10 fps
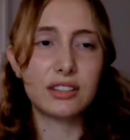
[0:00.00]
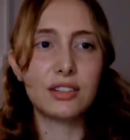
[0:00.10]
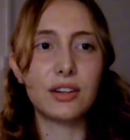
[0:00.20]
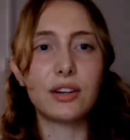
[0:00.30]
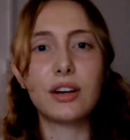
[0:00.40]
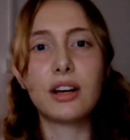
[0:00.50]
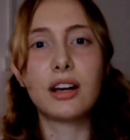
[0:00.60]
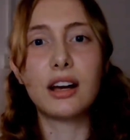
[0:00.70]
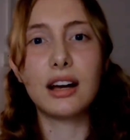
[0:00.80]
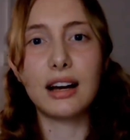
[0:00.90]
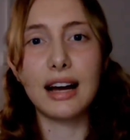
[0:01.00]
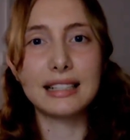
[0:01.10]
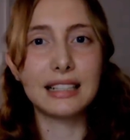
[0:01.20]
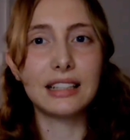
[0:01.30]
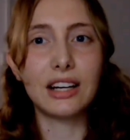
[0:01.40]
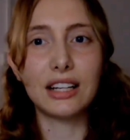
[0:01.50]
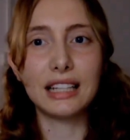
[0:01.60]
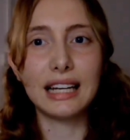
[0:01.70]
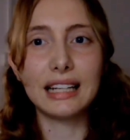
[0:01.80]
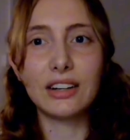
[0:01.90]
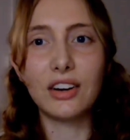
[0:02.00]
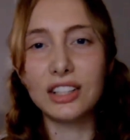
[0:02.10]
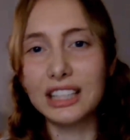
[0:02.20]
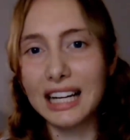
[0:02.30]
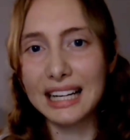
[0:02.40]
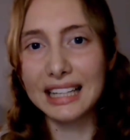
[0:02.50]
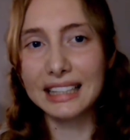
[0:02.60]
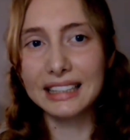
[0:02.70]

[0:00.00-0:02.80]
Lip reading: So I had to learn like online.